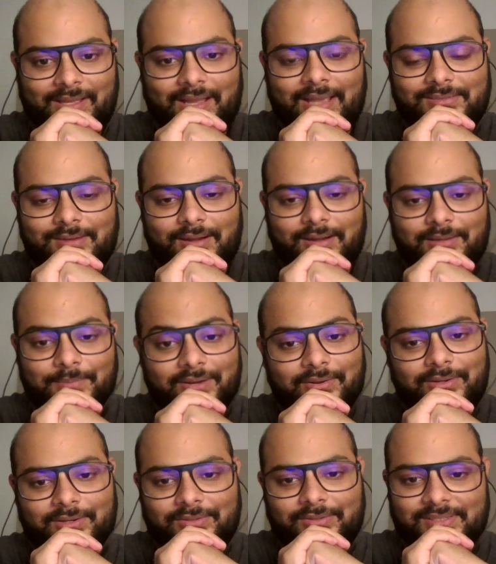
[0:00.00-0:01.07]
I started my
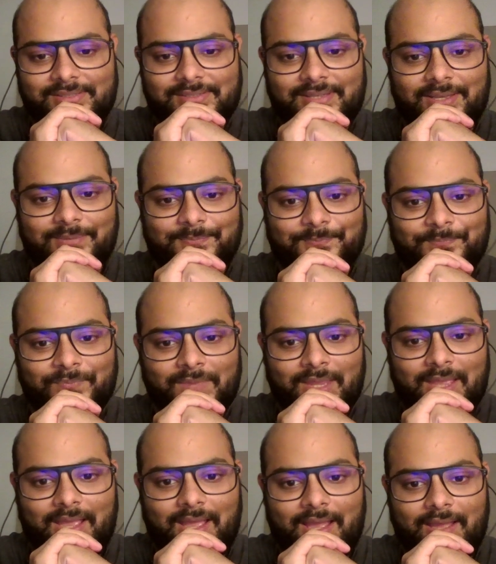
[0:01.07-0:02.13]
career since then.
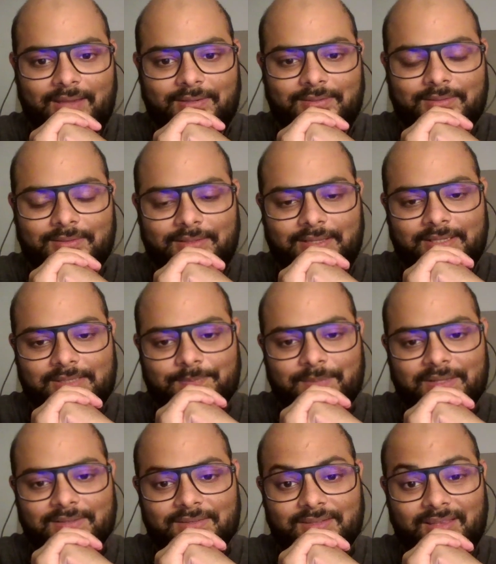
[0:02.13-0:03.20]
And it's
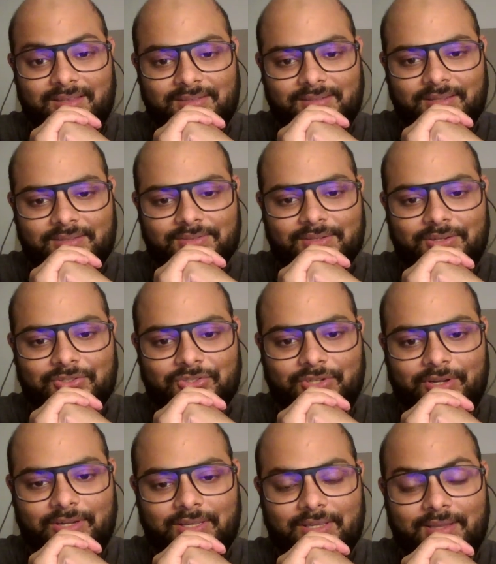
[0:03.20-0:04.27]
been a 6-year
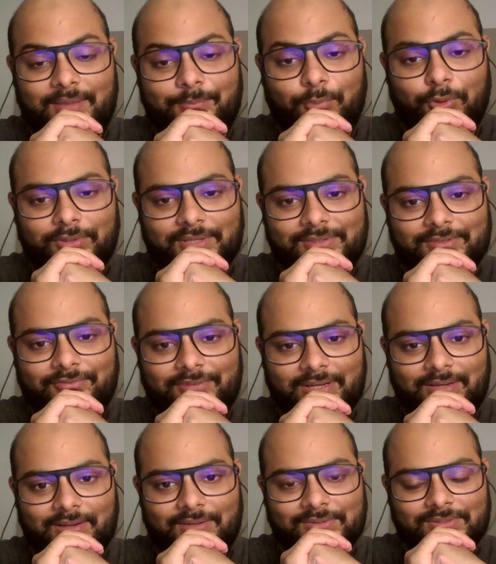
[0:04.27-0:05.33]
journey, both as a
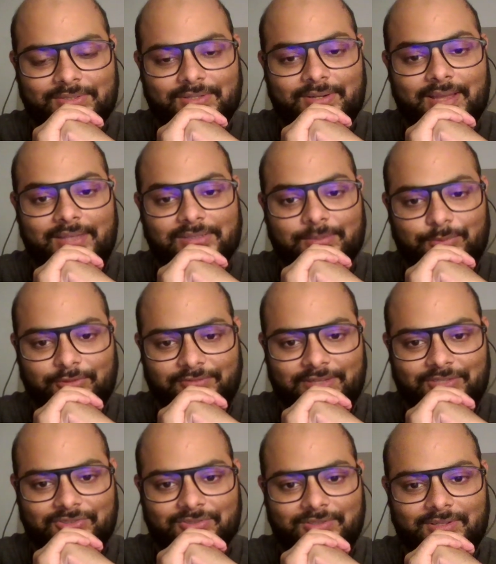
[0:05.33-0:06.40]
freelancer, as a
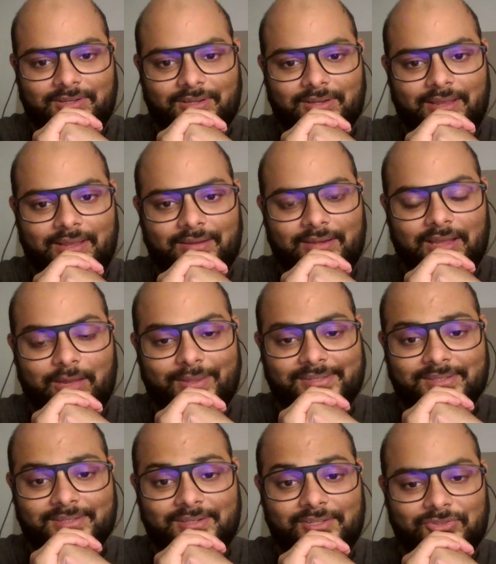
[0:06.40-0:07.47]
professional, and now
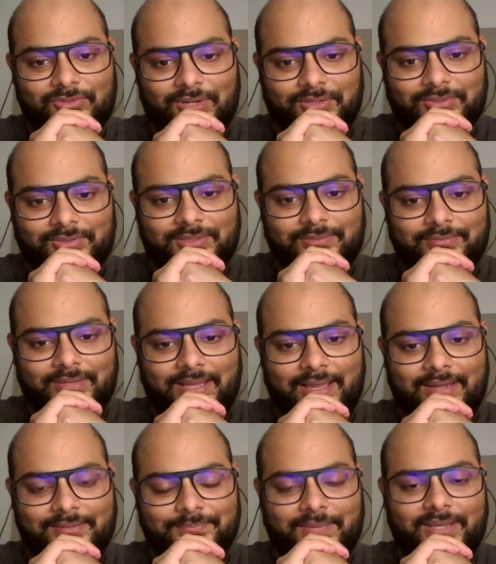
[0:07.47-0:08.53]
as an instructor
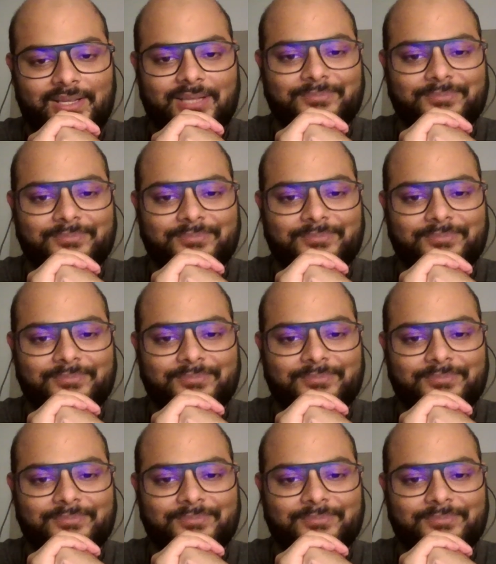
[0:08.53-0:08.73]
at my